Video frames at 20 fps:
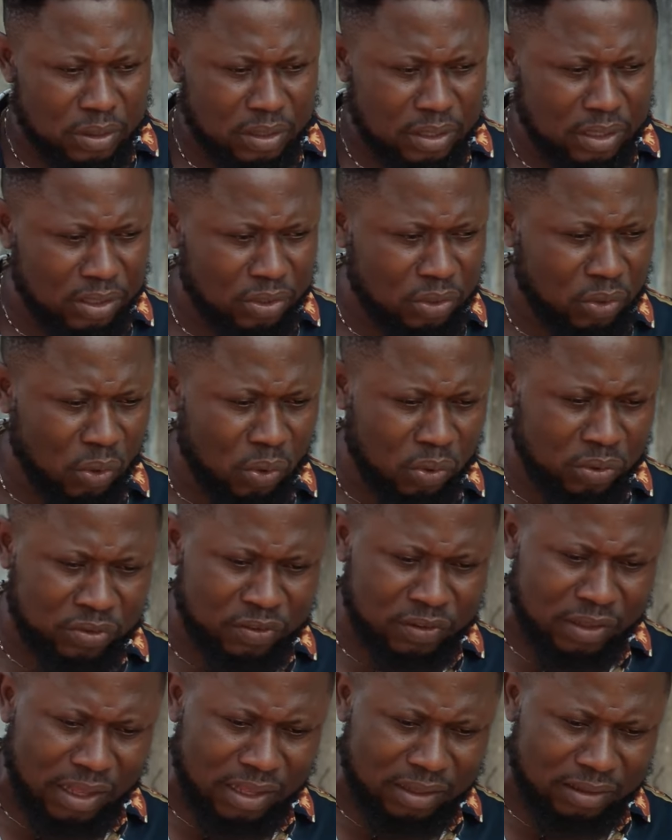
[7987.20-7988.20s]
When a dog
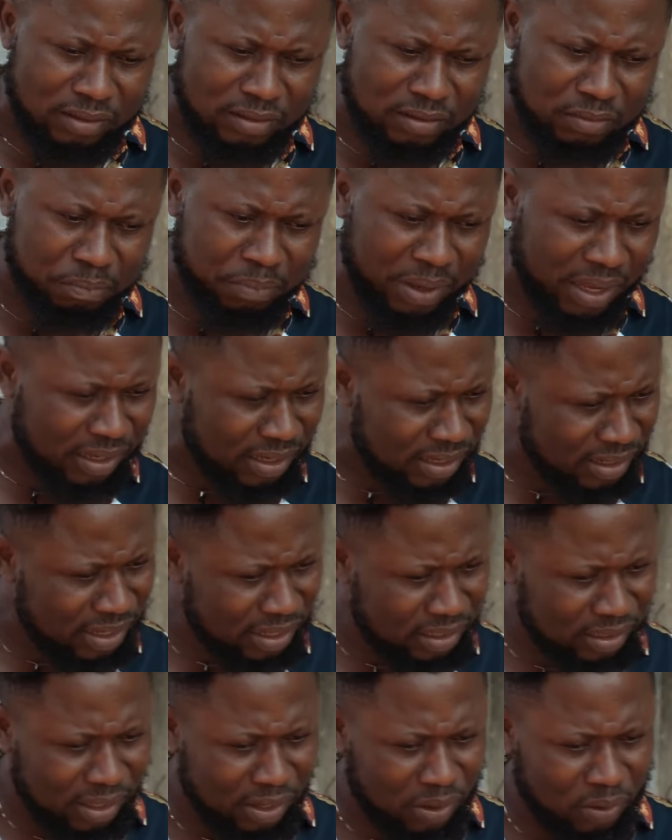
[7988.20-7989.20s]
starts barking
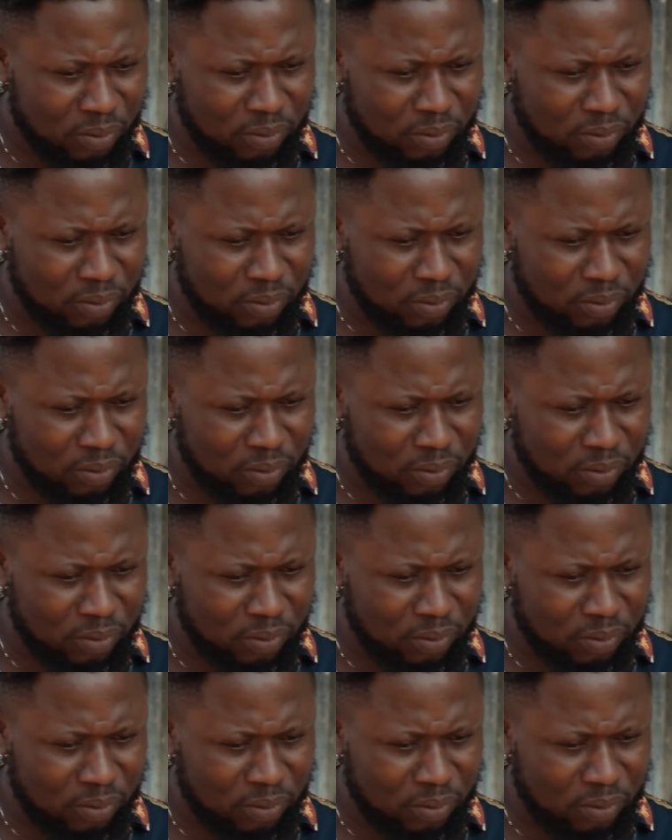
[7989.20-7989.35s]
at the